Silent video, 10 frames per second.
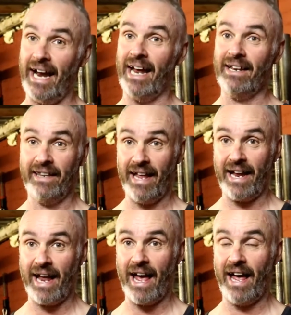it in
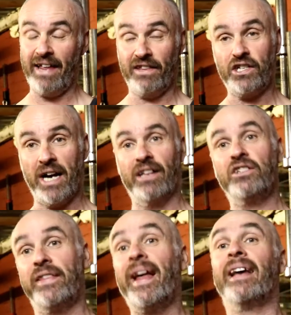the
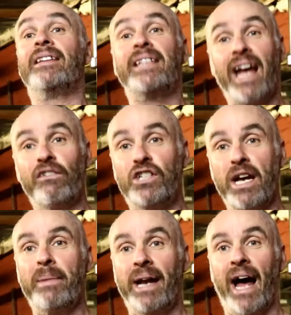challenge, and that is Sarah
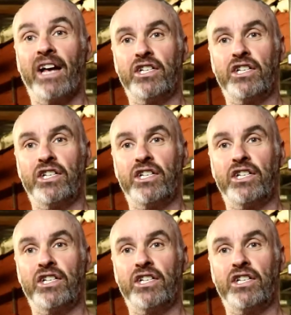Gemini.